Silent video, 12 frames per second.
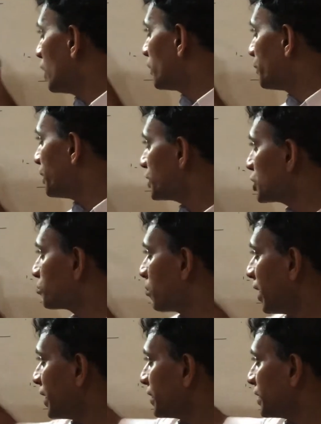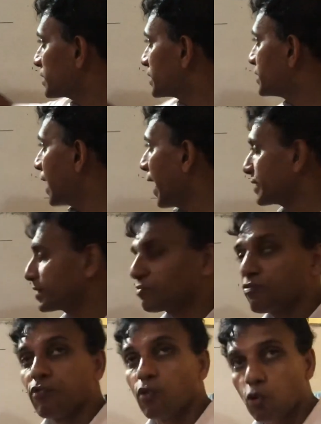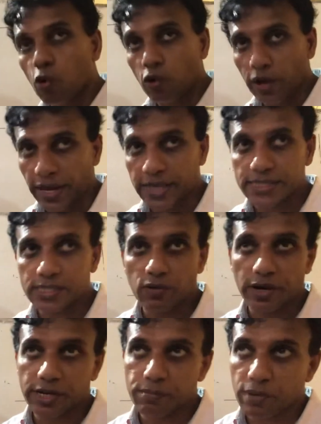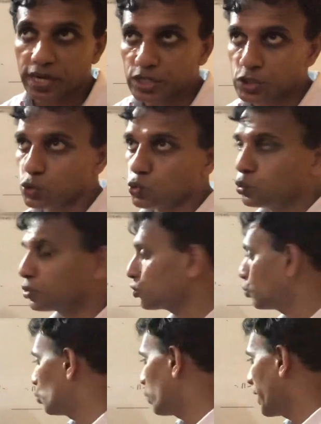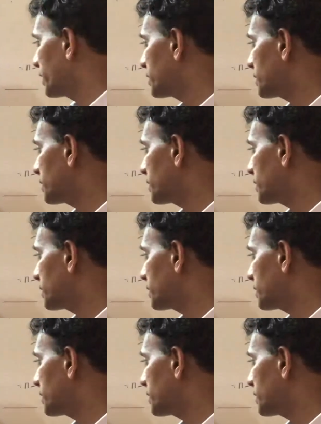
this minus that, 4x divided by 2, 2x.